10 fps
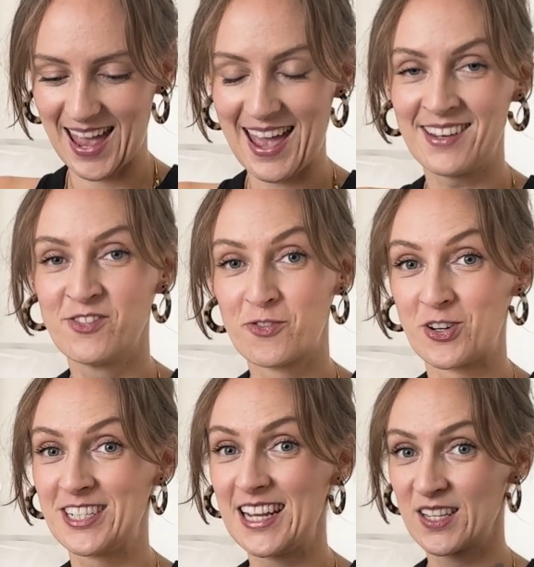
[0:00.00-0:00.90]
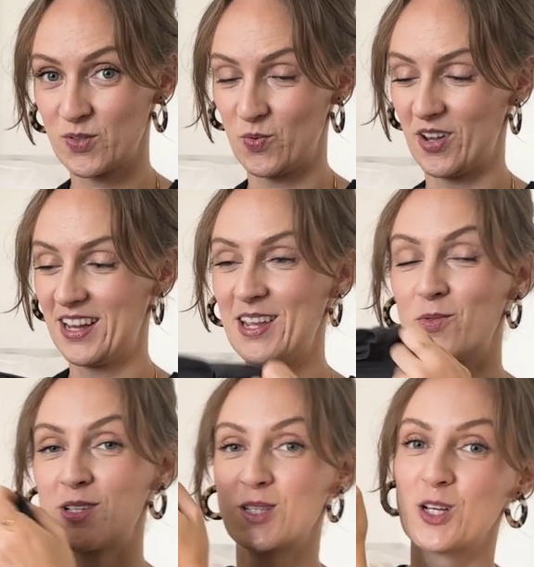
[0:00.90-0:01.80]
And for this one, he
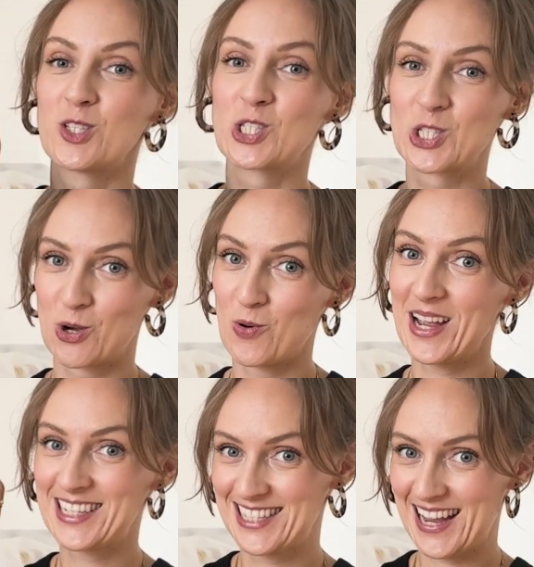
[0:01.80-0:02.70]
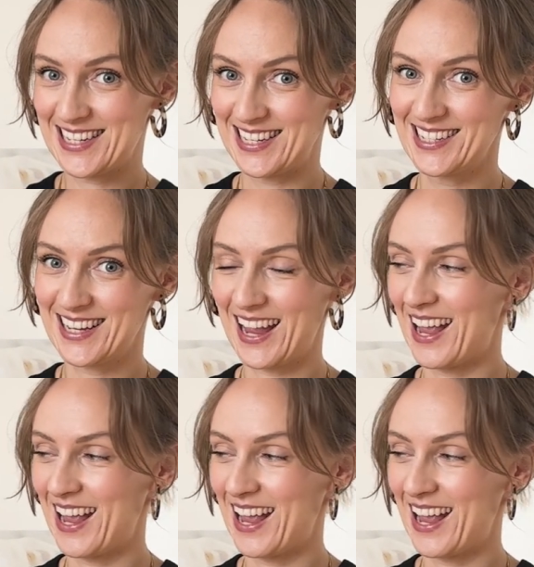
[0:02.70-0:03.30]
was so excited.